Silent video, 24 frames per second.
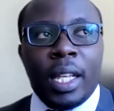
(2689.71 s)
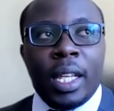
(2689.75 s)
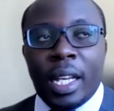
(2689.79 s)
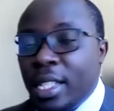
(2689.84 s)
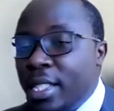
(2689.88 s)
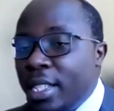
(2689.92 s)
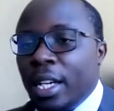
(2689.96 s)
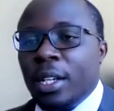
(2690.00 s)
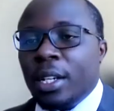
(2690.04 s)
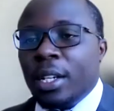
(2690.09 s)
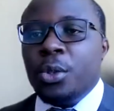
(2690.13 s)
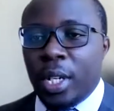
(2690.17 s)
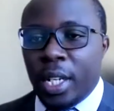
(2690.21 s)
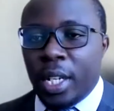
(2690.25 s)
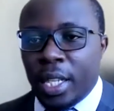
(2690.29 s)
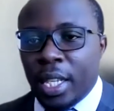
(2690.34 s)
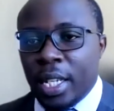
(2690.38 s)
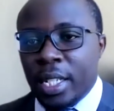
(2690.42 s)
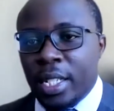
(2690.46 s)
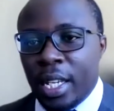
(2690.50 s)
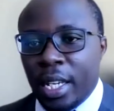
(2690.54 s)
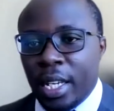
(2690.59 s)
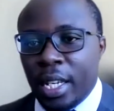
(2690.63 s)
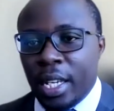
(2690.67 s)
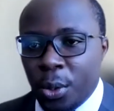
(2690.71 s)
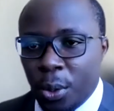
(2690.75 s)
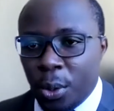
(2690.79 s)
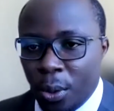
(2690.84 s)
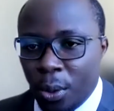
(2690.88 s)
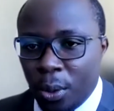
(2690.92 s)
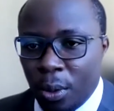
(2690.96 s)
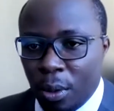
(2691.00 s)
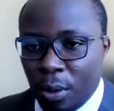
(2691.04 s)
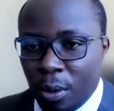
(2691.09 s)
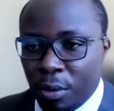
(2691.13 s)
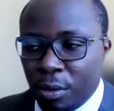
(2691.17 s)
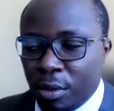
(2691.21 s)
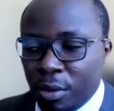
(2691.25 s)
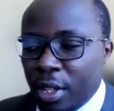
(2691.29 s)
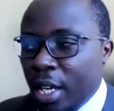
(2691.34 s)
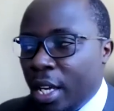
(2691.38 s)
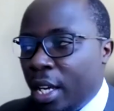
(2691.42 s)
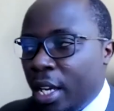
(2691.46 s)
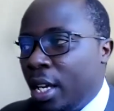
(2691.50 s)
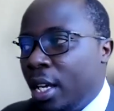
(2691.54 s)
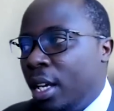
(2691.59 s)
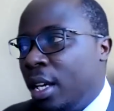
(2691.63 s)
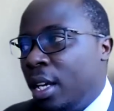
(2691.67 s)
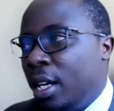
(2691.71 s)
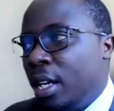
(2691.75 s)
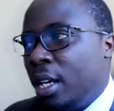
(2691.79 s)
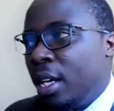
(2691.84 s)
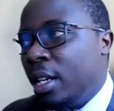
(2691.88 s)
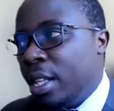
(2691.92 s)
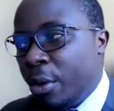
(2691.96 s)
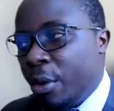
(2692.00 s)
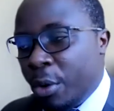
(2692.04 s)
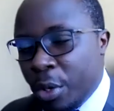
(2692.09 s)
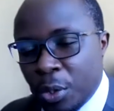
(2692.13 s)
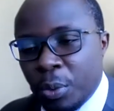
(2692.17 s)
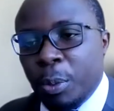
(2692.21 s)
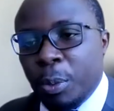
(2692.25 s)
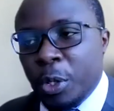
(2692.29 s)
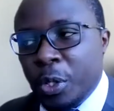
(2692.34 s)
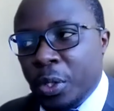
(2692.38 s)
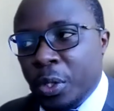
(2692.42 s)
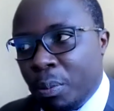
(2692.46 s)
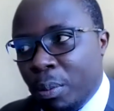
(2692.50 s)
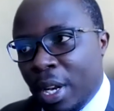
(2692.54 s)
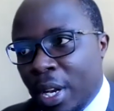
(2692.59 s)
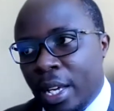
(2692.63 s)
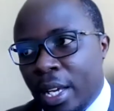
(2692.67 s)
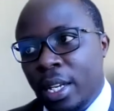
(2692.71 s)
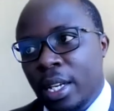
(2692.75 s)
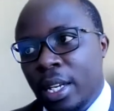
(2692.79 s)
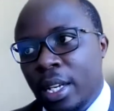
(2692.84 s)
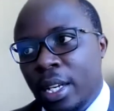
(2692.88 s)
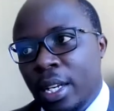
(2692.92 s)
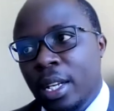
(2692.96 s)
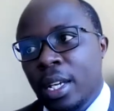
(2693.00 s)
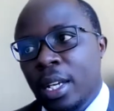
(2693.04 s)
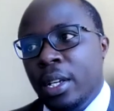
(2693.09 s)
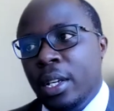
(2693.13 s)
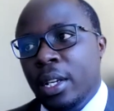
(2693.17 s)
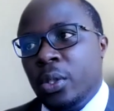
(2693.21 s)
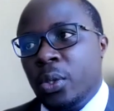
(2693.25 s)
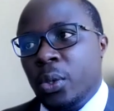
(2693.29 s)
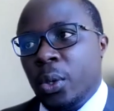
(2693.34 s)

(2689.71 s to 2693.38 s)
that's actually the title of the response plan.